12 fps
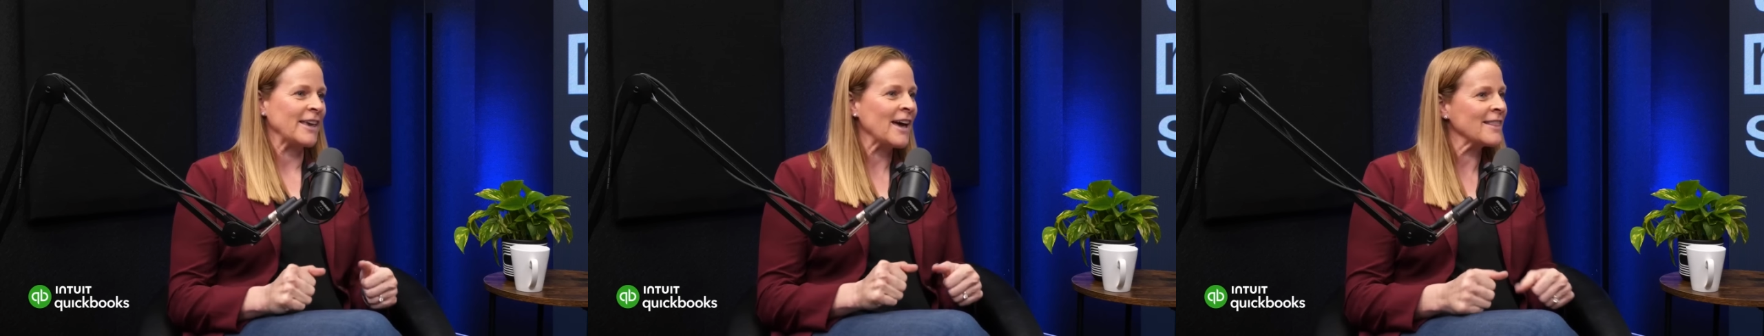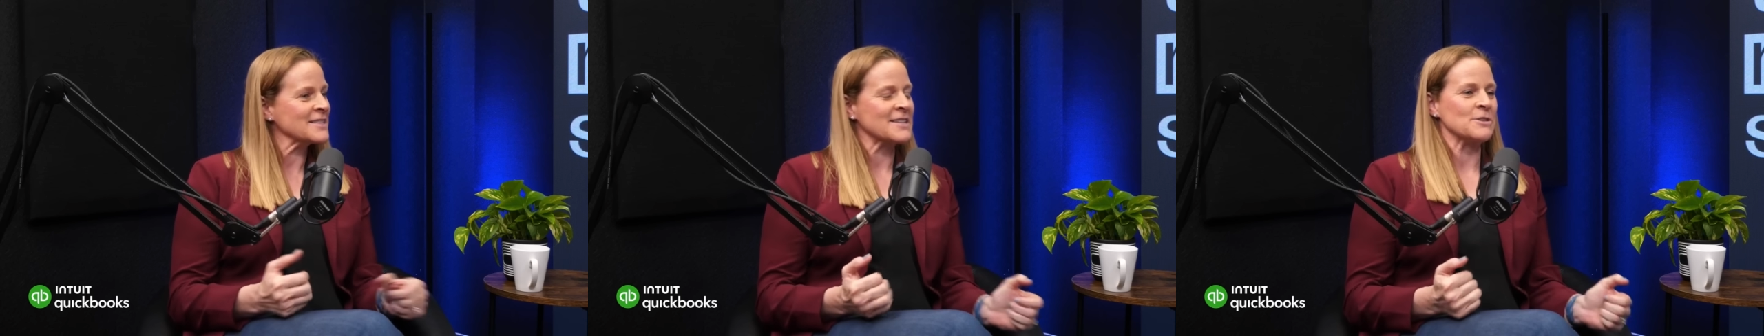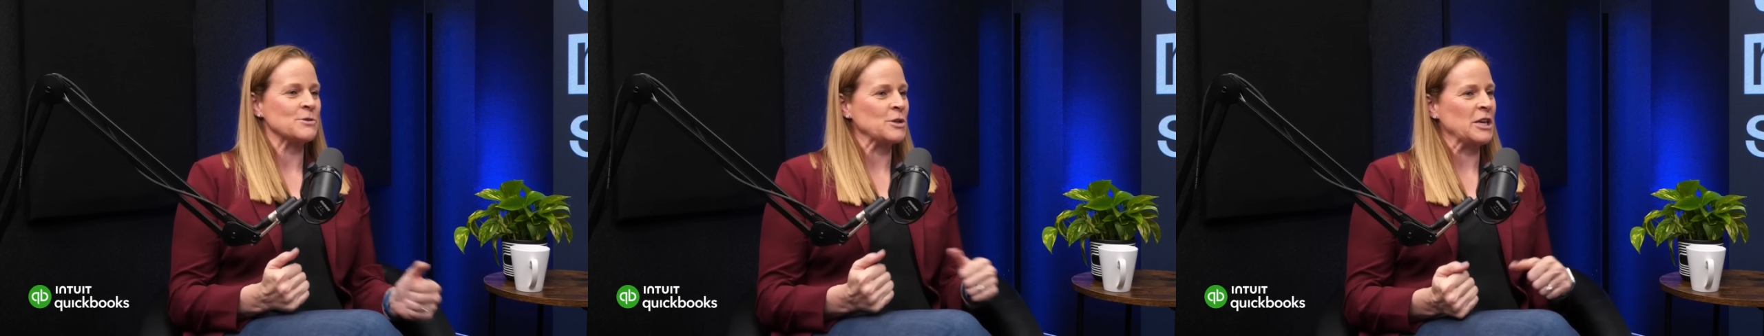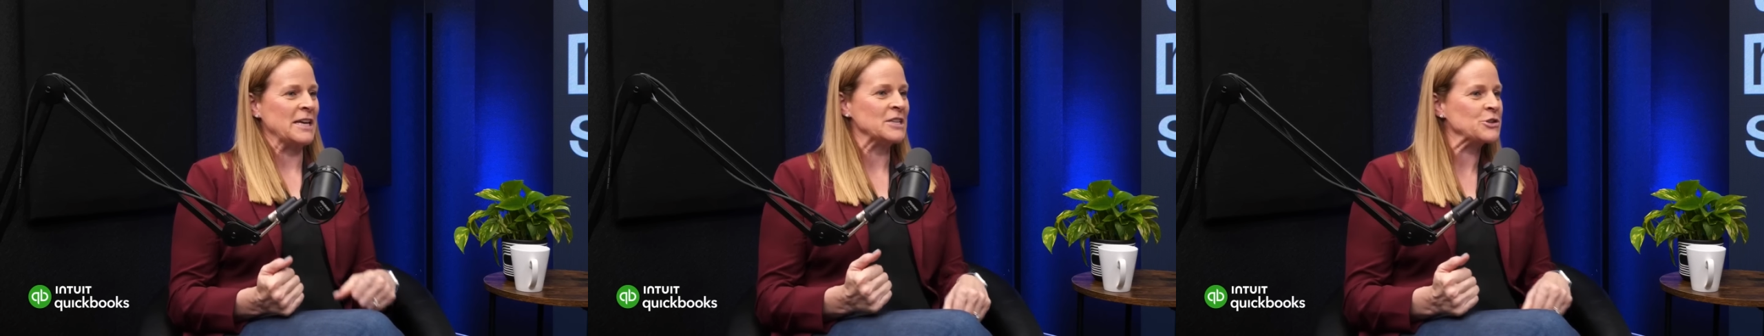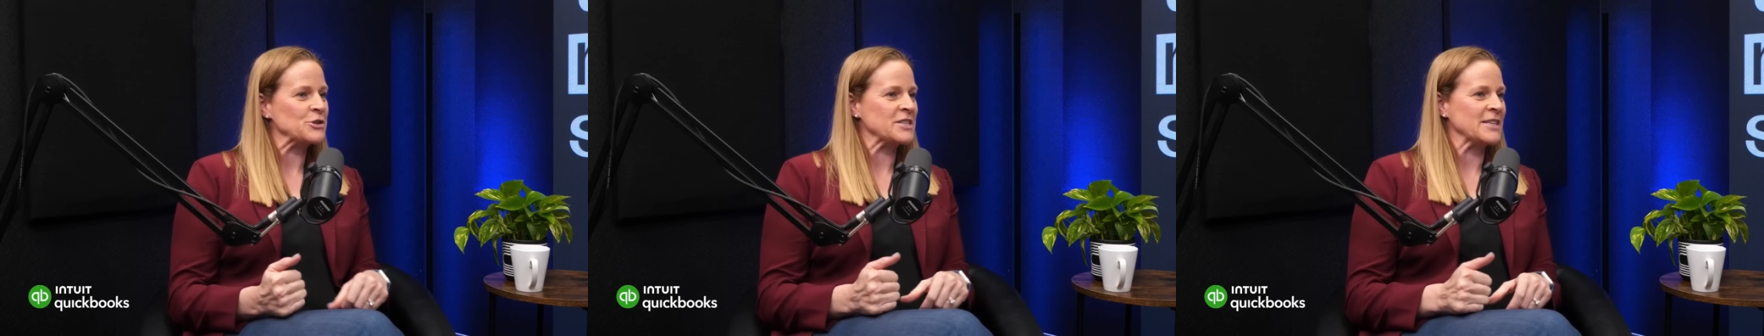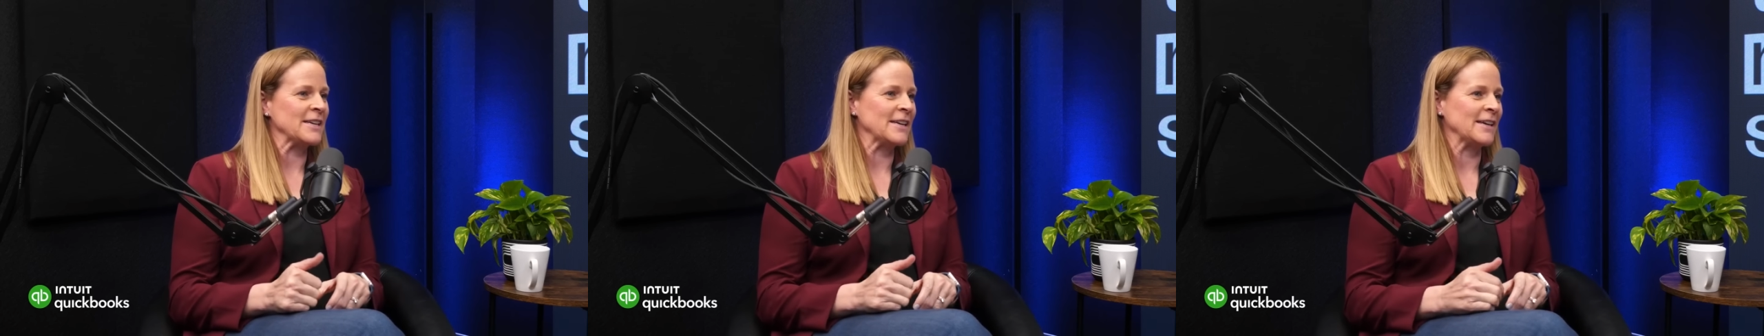yeah, that sounds really
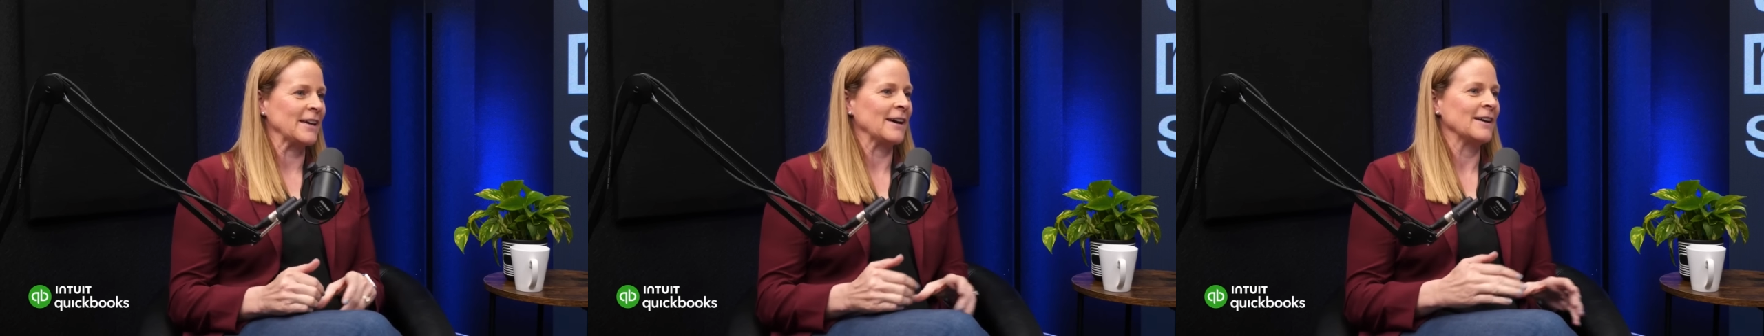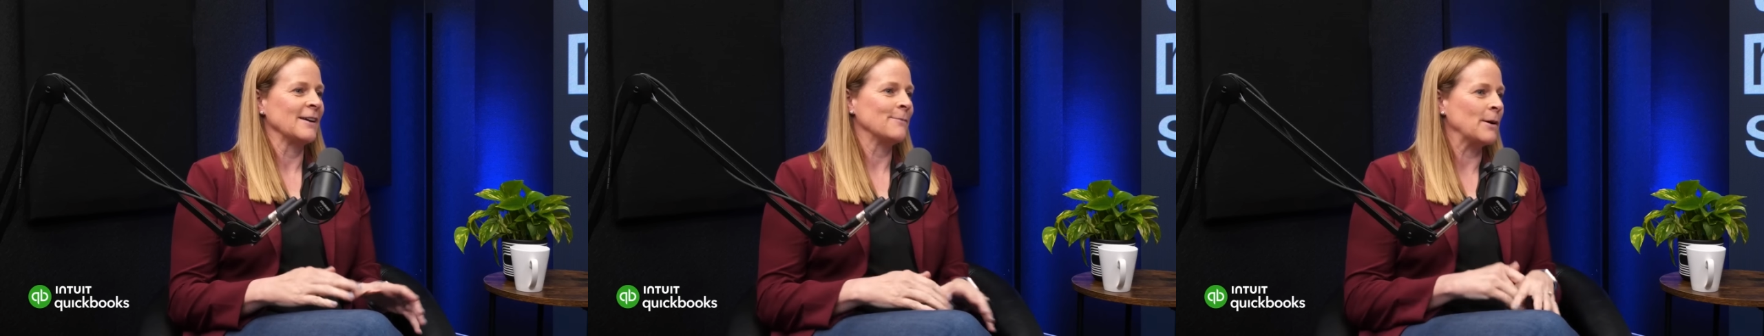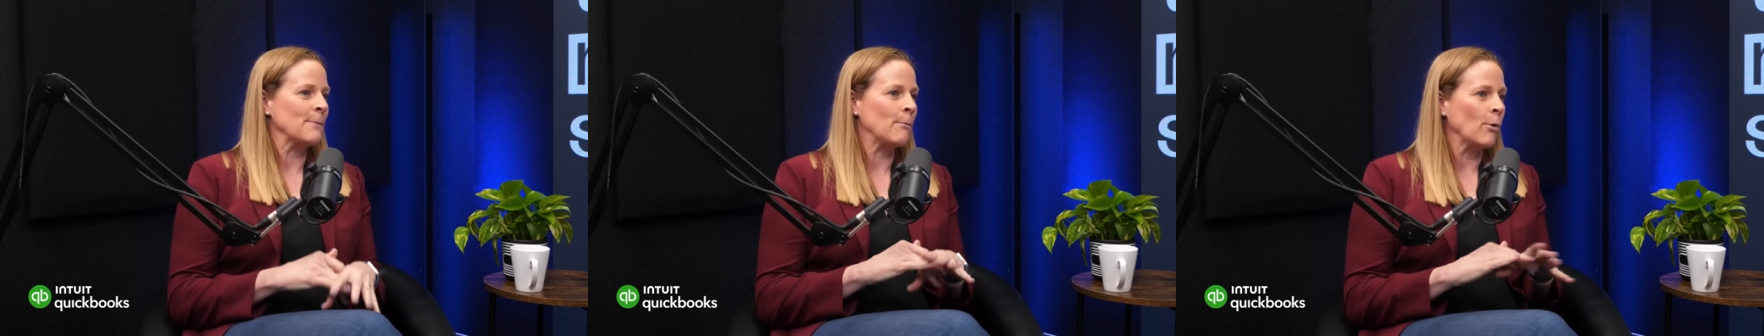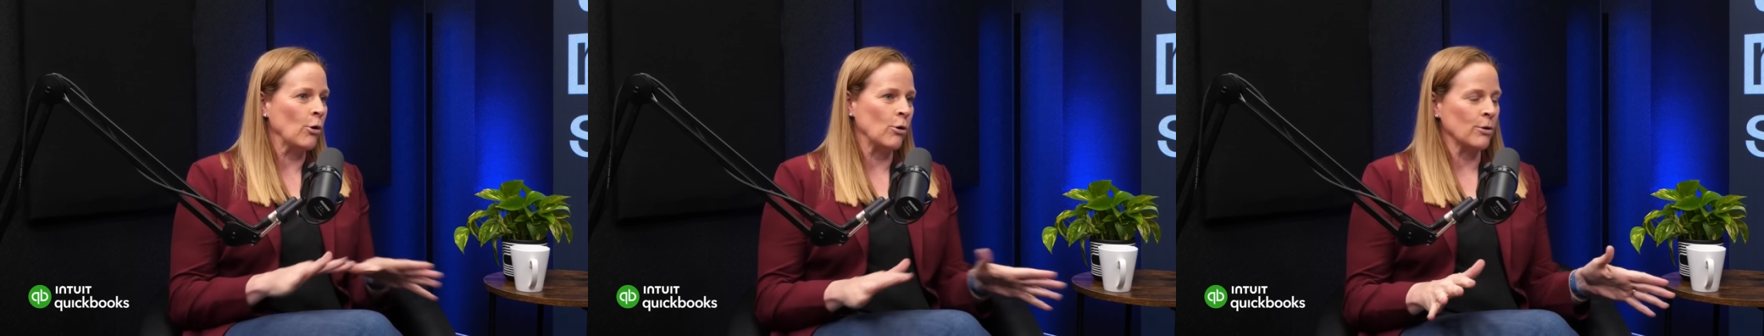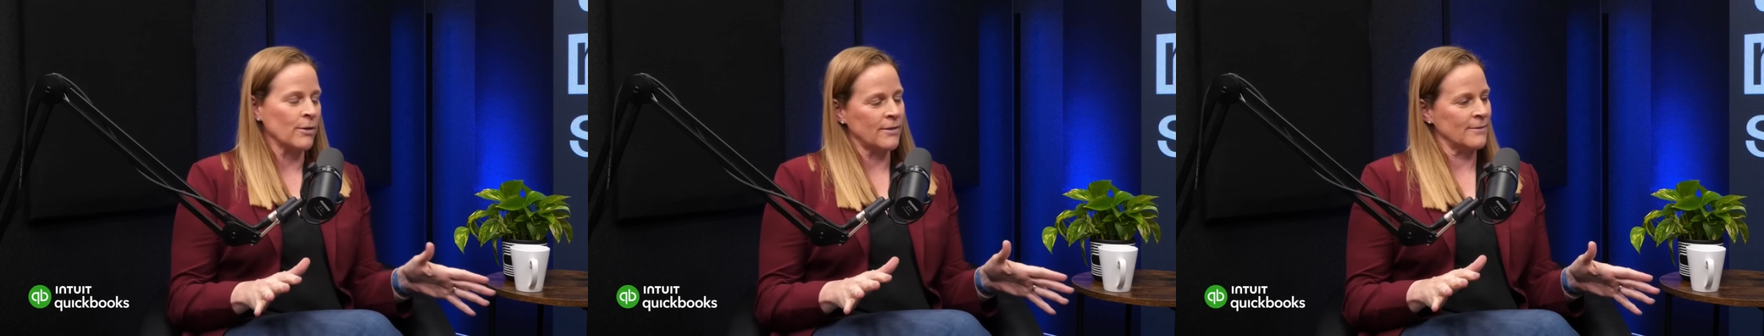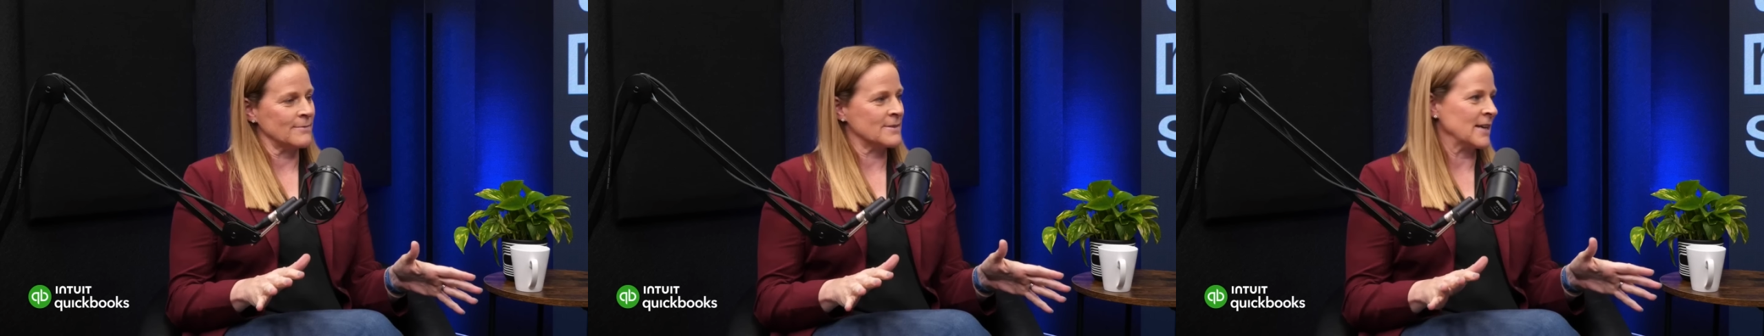interesting. But
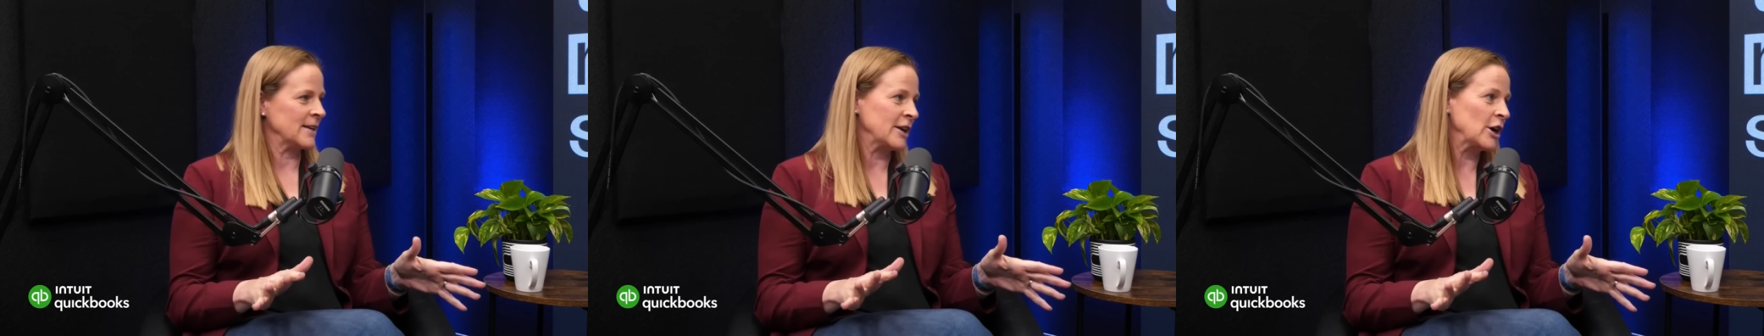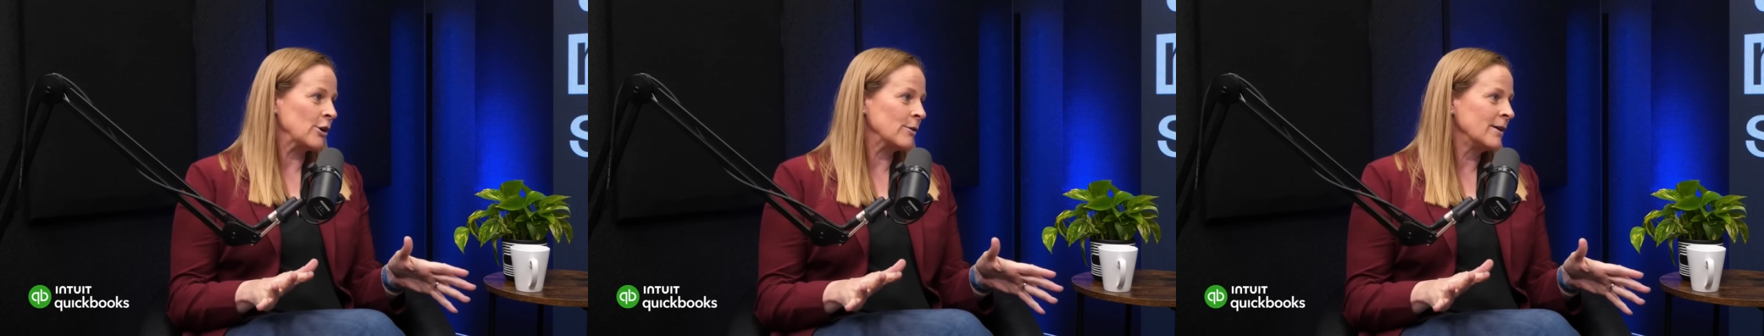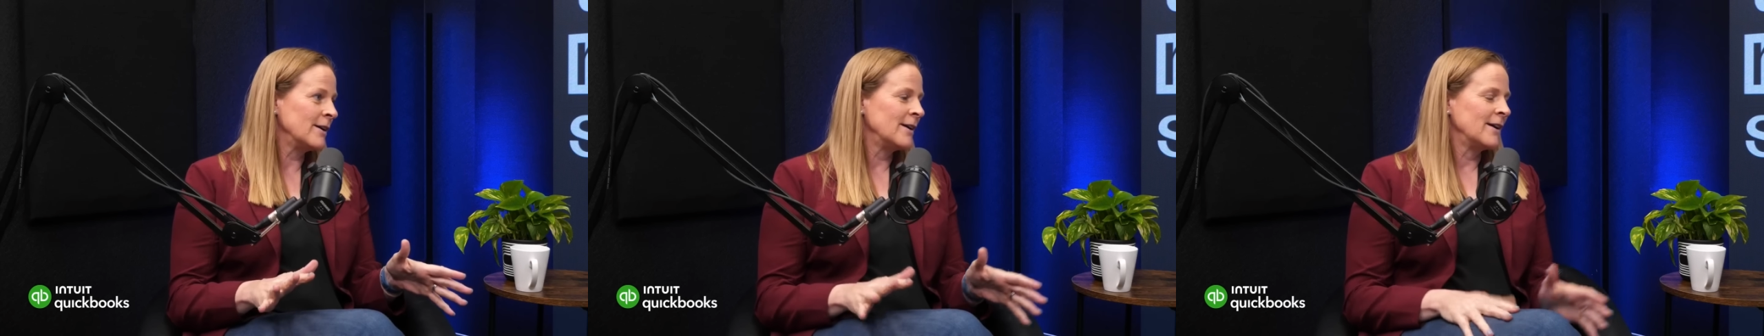both said no.